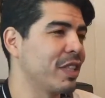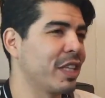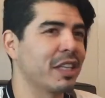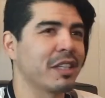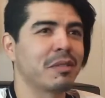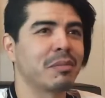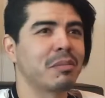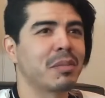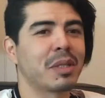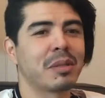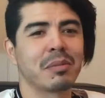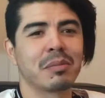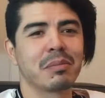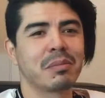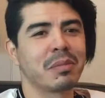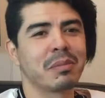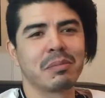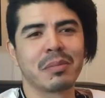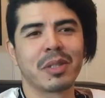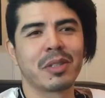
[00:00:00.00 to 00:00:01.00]

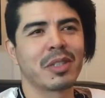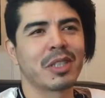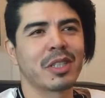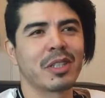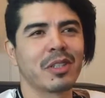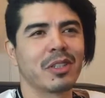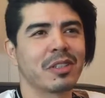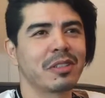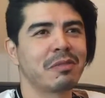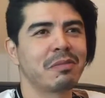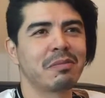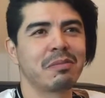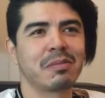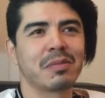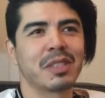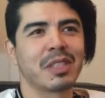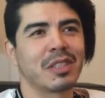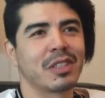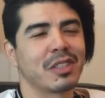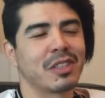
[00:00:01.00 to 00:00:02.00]
Murray cod.
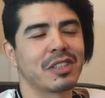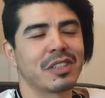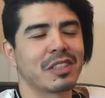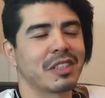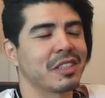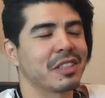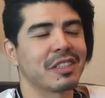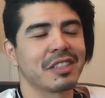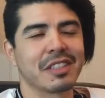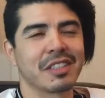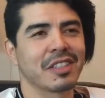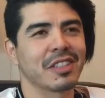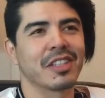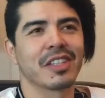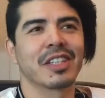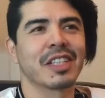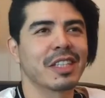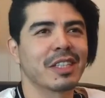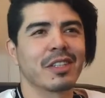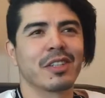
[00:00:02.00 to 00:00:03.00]
I
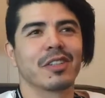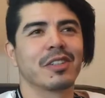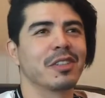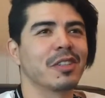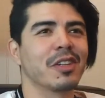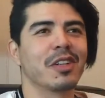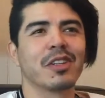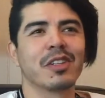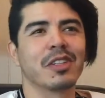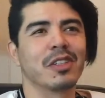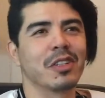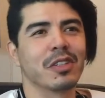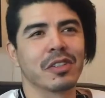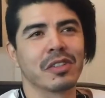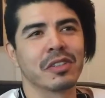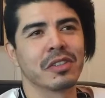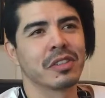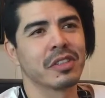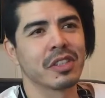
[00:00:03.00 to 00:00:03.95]
can go on and on.